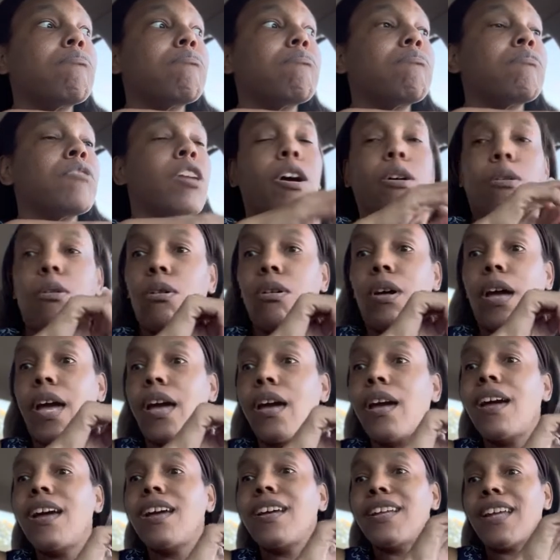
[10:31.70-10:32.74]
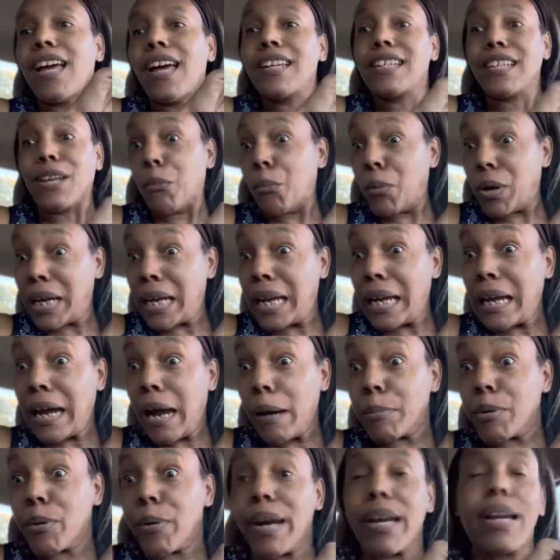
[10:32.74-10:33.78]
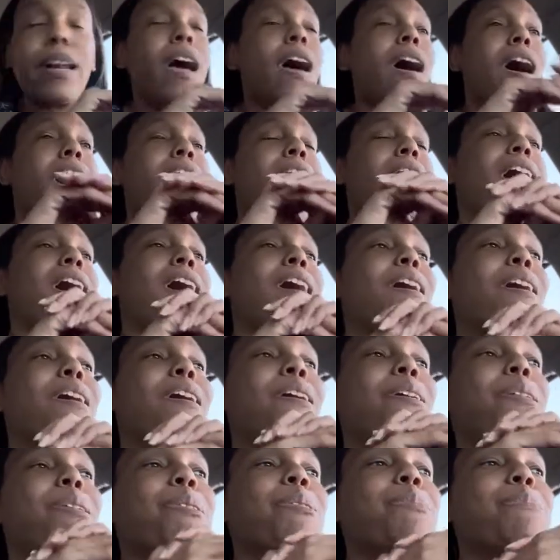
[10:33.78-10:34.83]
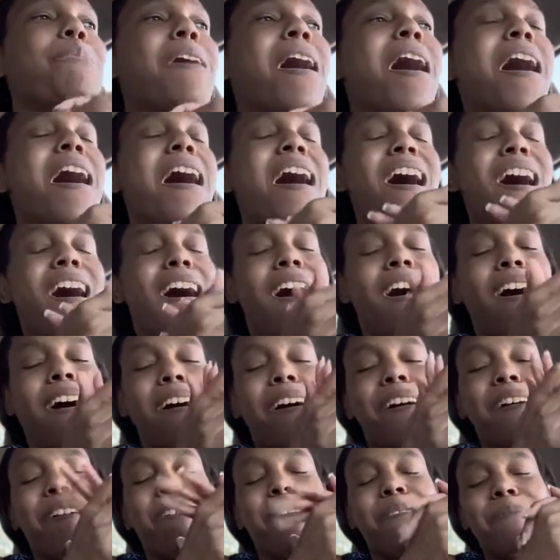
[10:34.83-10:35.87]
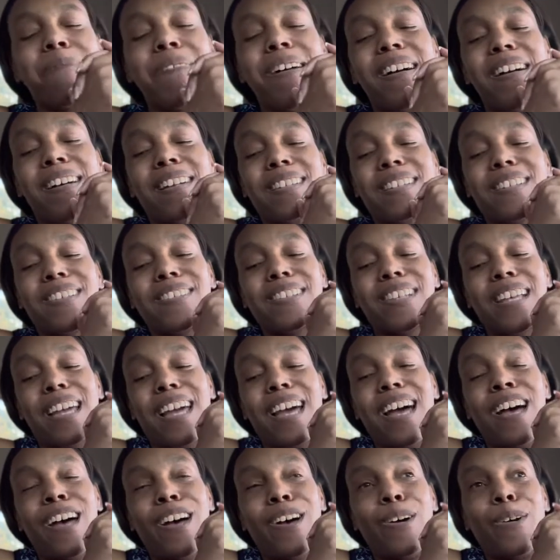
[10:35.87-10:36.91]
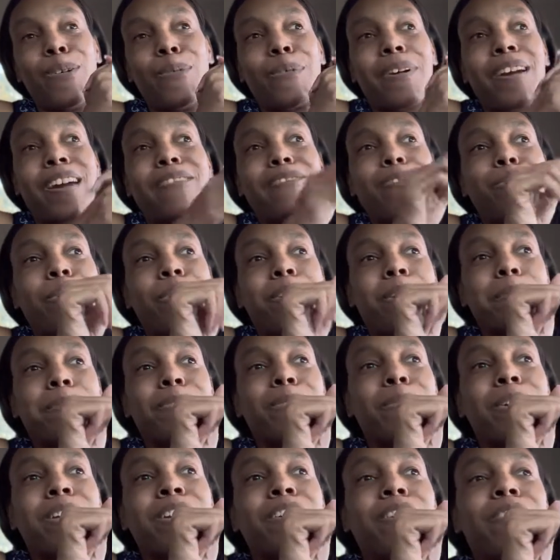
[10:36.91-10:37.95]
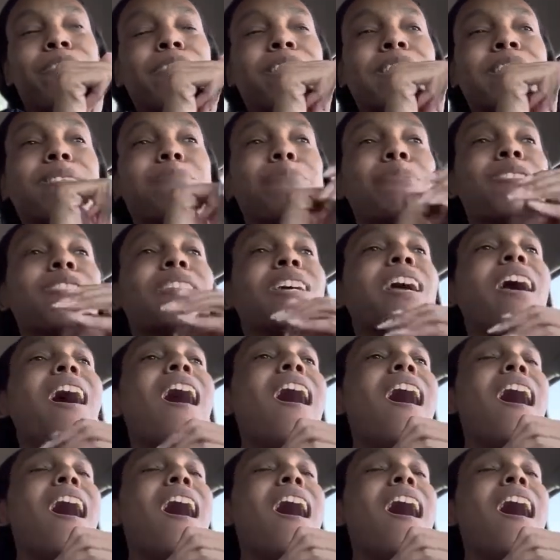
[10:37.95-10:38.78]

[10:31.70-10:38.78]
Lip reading: No. Okay. Didn't want to get copyright. so I was like, uh-oh, we're going to have to roll up the window if it's music.